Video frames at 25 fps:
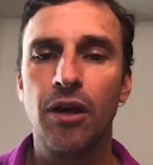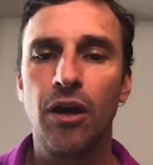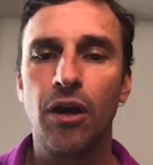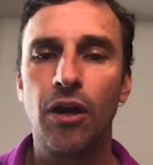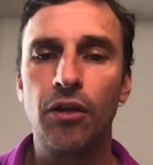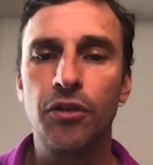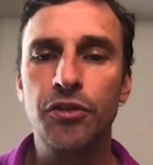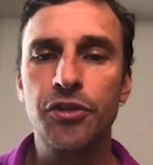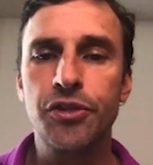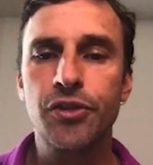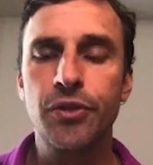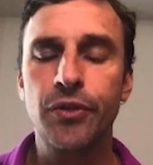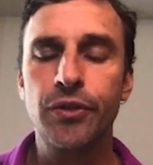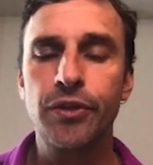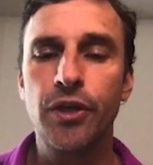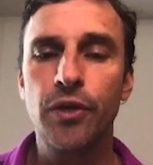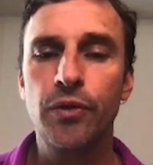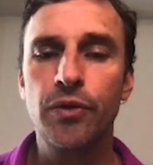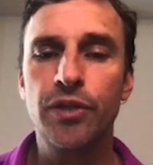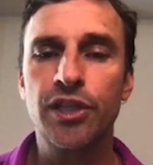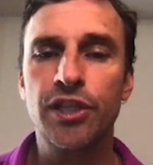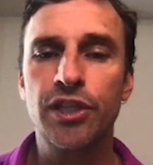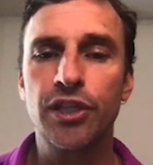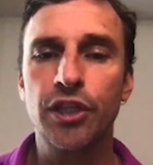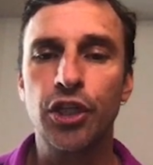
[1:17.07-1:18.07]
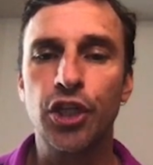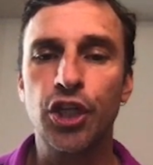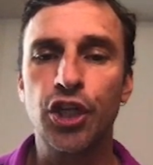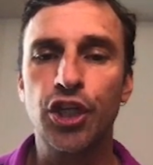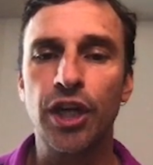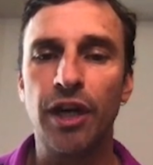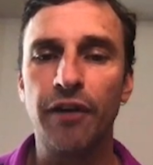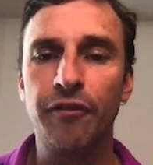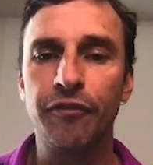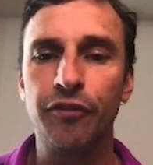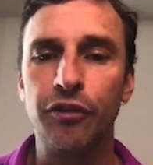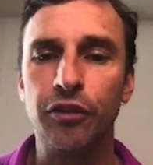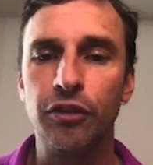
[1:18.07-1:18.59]
Also, notice the
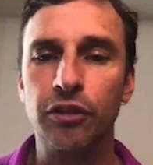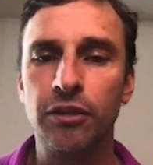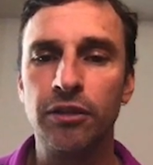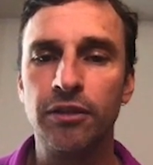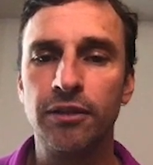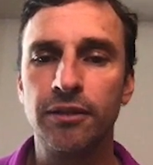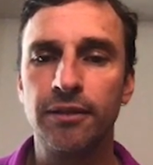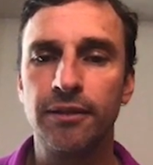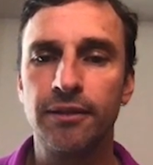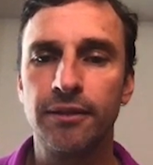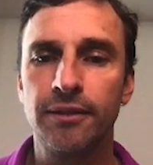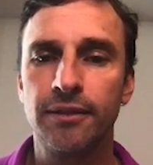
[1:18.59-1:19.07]
shuffle